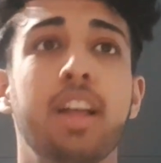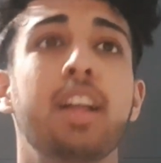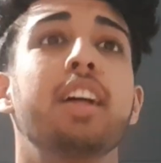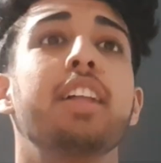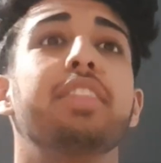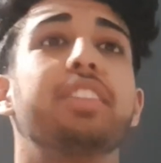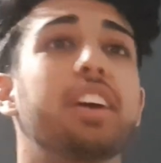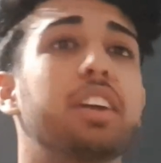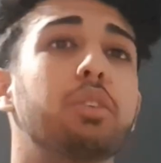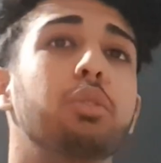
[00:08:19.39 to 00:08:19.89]

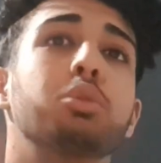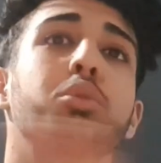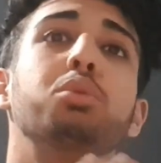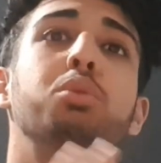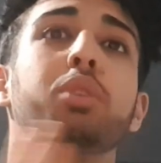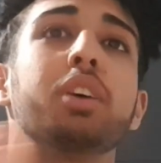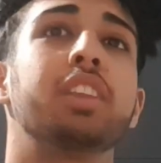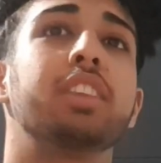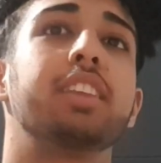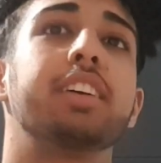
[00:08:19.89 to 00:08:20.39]
They all
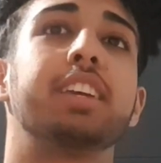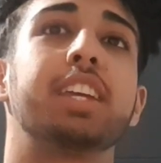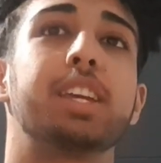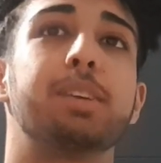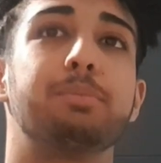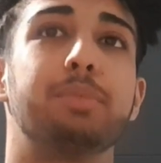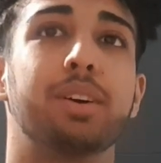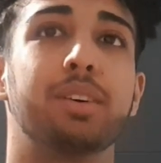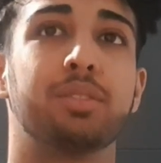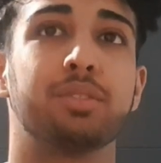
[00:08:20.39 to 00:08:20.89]
in the
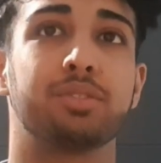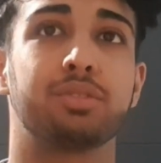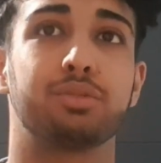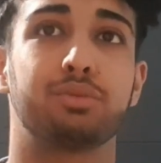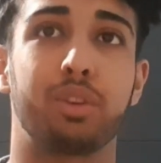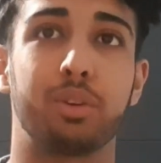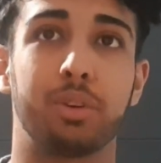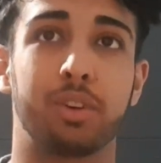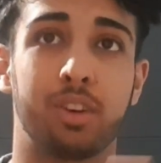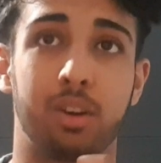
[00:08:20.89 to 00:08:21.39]
emails
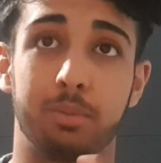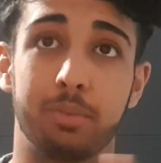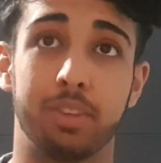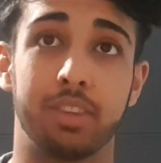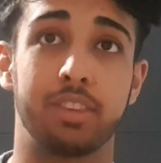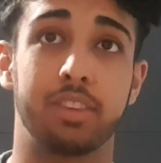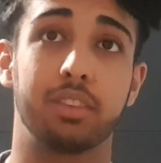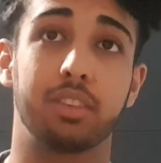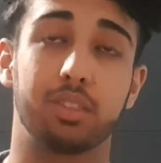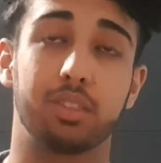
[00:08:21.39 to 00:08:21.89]
wrote a common